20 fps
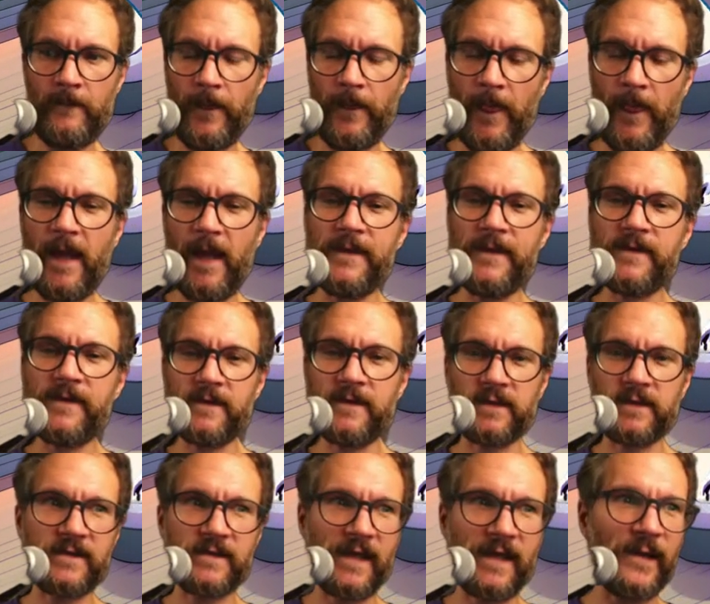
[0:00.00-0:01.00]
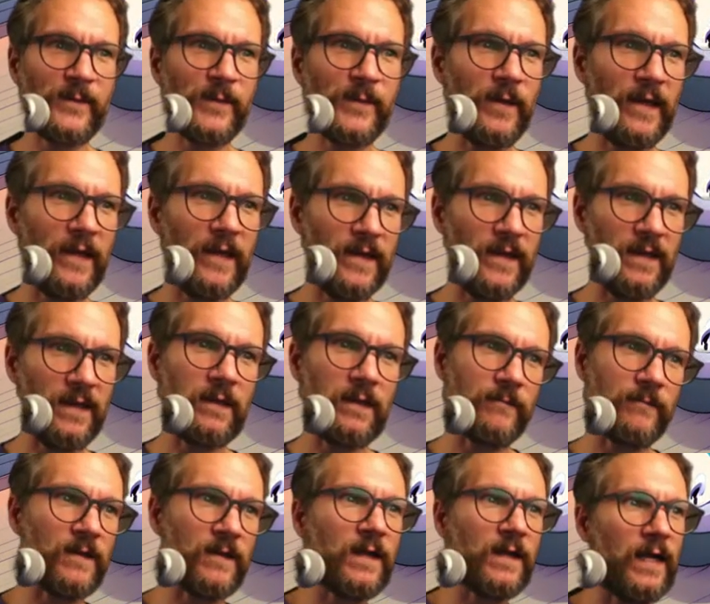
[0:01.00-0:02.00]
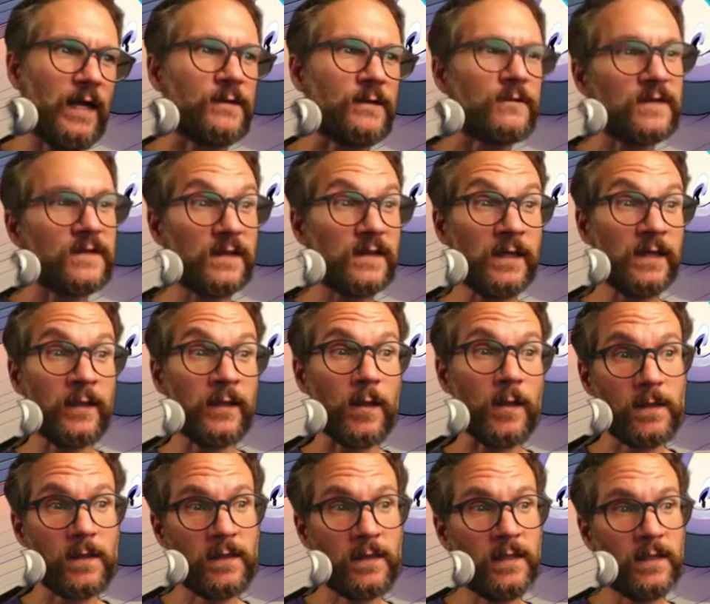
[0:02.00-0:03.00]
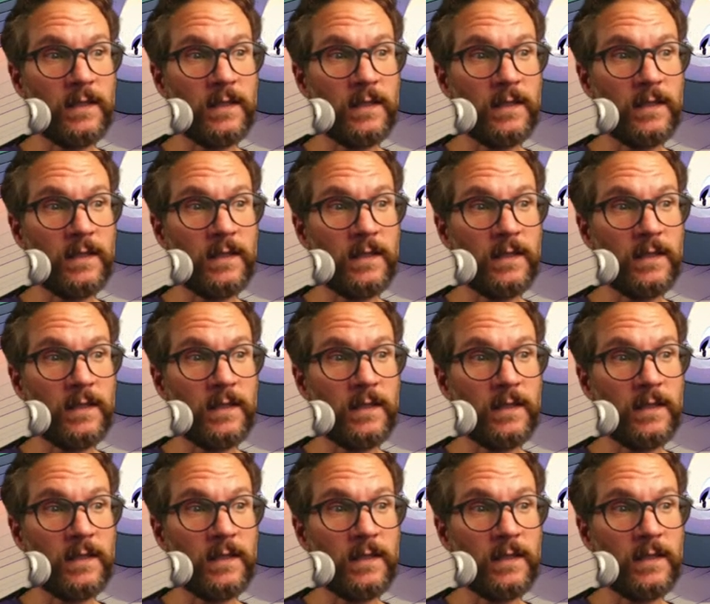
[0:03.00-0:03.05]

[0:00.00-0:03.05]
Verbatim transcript: That's an example, I think, of the kind of skill